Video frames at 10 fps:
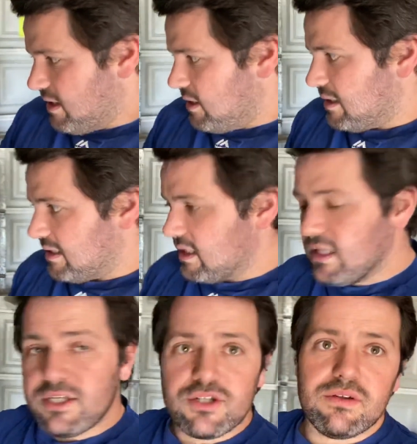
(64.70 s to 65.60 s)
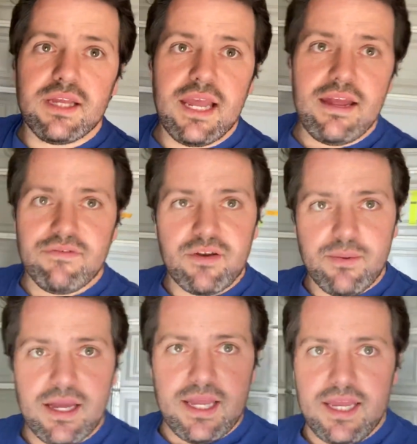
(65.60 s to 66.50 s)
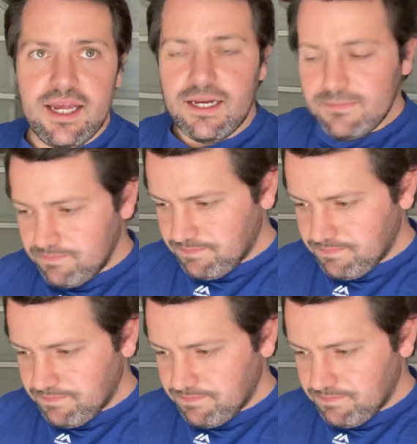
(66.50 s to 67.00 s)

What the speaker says: literally everywhere here.